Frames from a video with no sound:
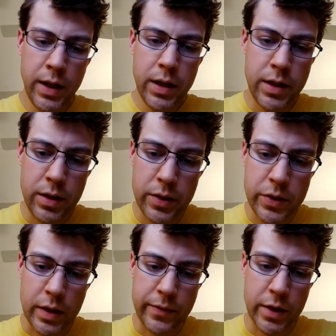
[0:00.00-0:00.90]
Jesus
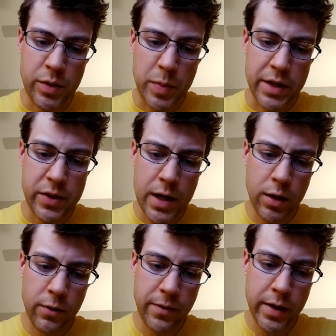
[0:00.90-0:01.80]
loved us by
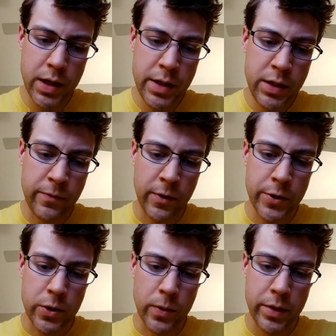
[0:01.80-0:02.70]
sacrifice. 1
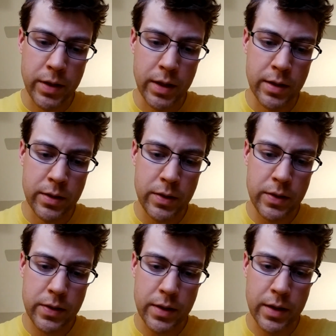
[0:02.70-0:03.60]

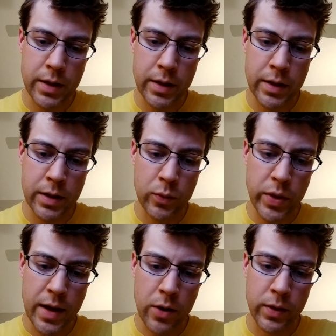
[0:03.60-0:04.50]
Corinthians,
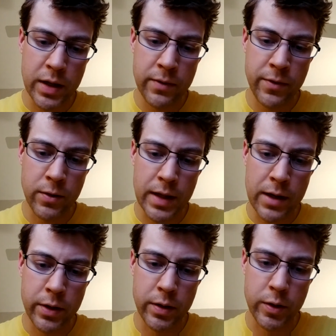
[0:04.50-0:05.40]
without love you're loud
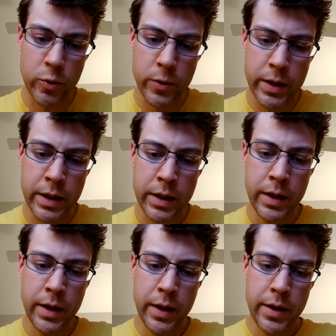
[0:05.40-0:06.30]
and annoying.
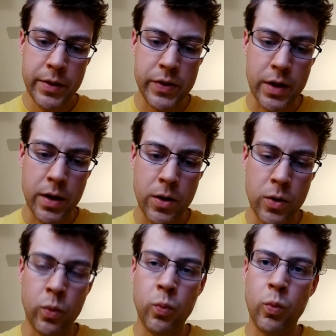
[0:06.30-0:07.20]

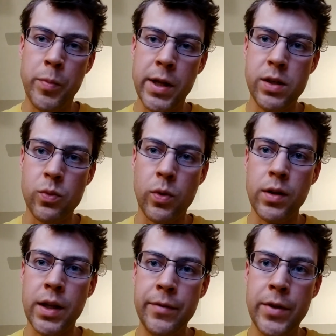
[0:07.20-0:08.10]
So replace the word
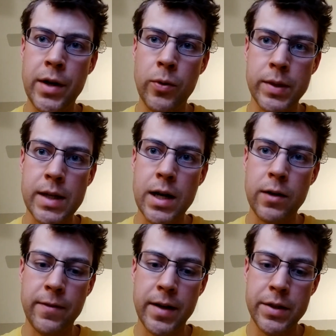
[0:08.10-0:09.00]
love there with
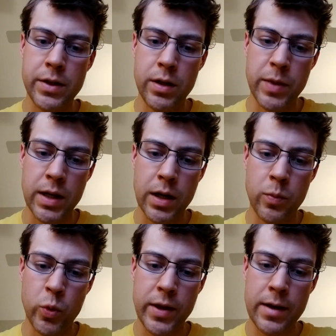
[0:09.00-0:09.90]
sacrifice and you become
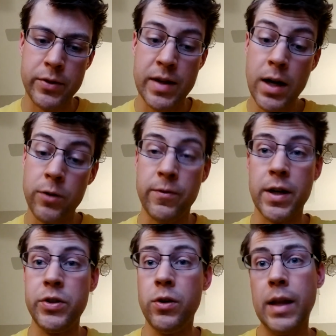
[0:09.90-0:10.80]
without
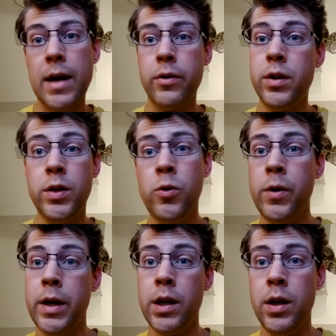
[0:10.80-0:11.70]
sacrifice you're loud and
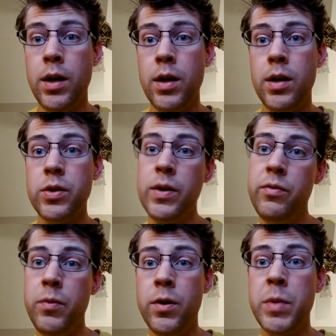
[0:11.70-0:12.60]
annoying. So give
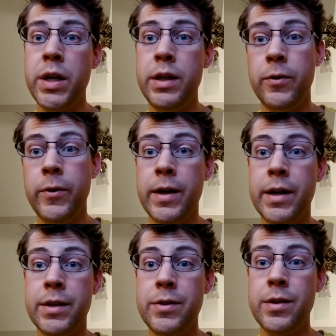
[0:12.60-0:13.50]
your money to
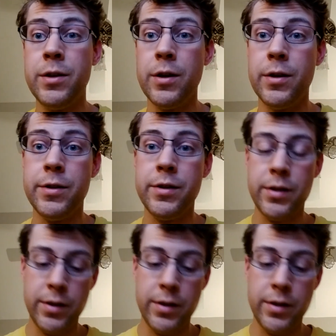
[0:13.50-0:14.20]
us, the church.